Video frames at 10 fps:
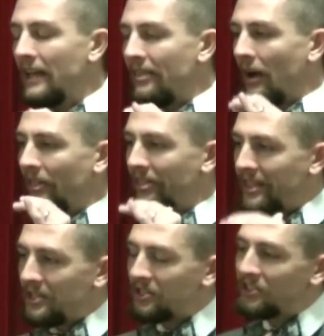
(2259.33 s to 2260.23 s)
that
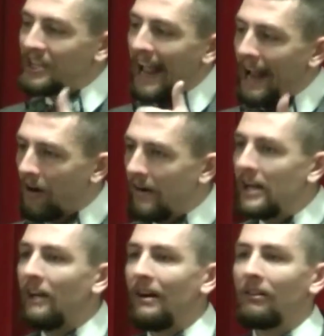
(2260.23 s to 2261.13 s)
this is an area
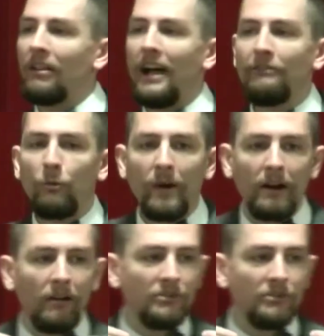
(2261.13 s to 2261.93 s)
of our life where,